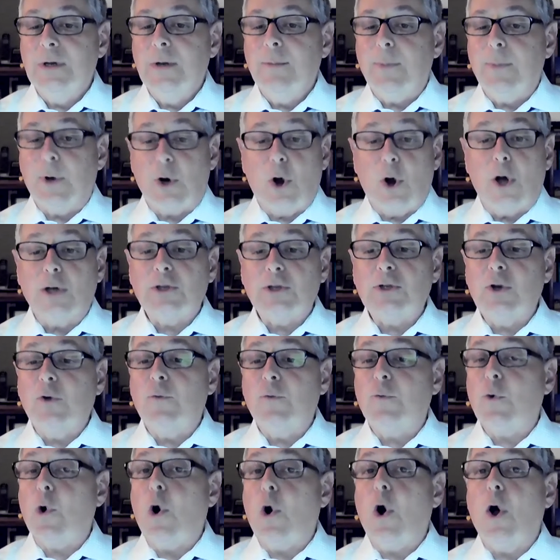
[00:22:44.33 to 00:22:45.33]
but also
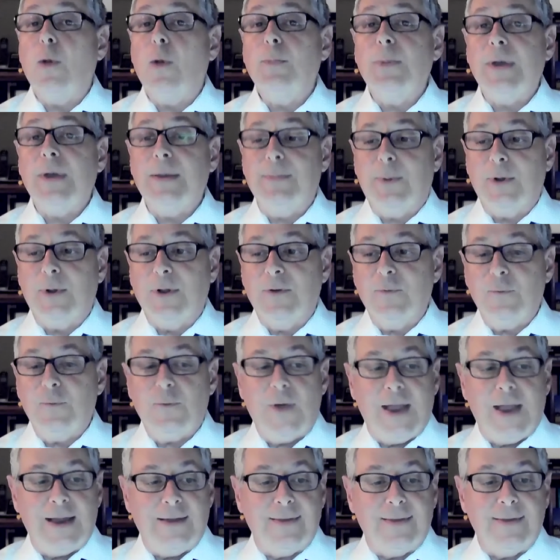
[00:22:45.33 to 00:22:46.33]
for all people of
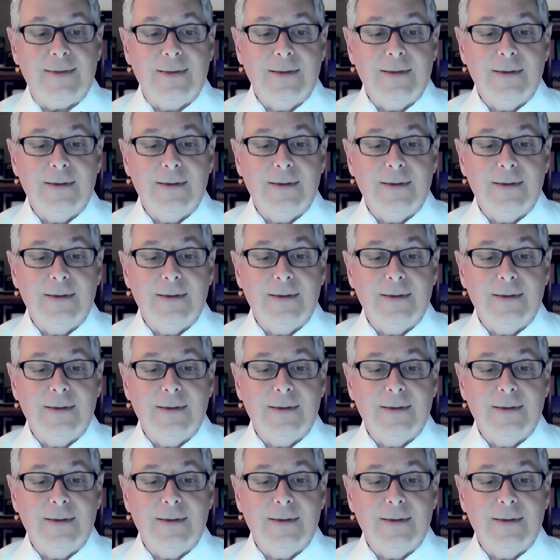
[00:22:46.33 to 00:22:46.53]
faith.